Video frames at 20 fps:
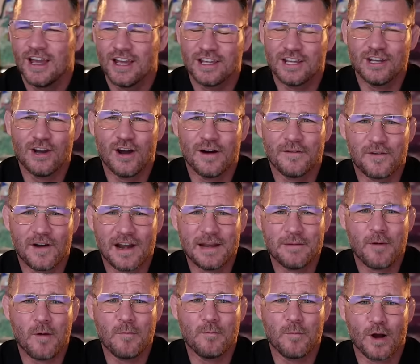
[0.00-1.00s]
You know, for
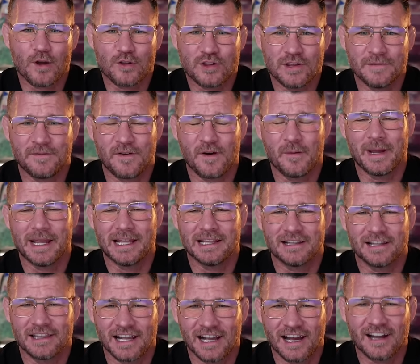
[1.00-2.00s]
anyone watching from
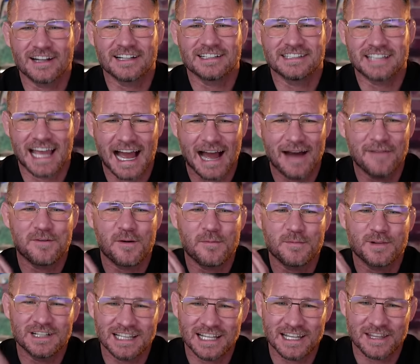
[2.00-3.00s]
England, I gotta say, I'm from
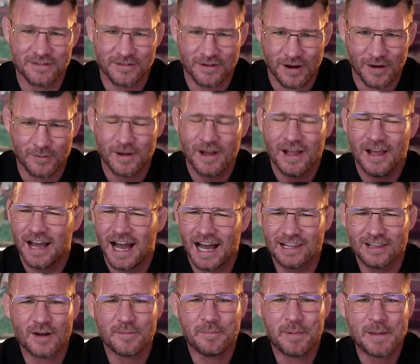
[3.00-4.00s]
Clitheroe. A
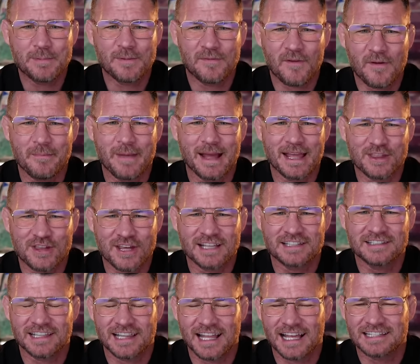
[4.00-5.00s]
lot of people from
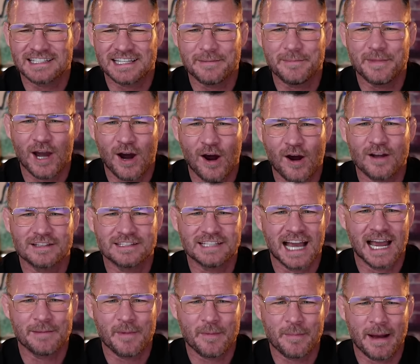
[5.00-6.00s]
Manchester like to give me a hard
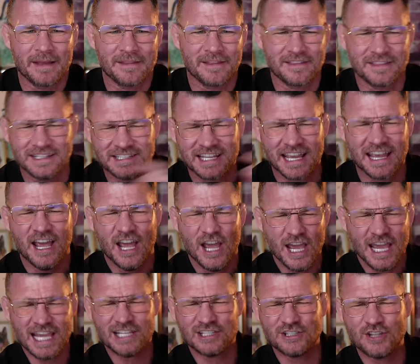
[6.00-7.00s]
time about that. They say
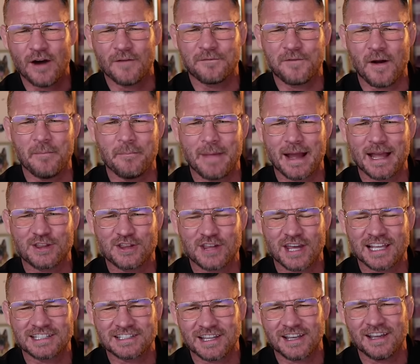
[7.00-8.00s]
he's yeah. not from
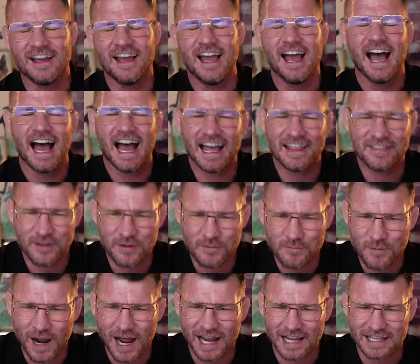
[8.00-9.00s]
Manchester, uh, and they're
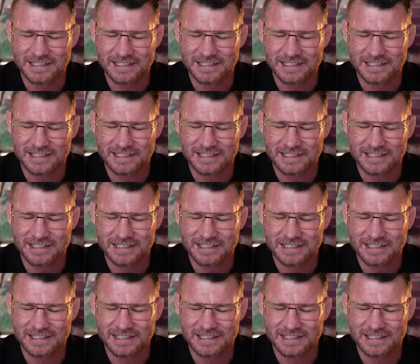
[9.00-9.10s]
right.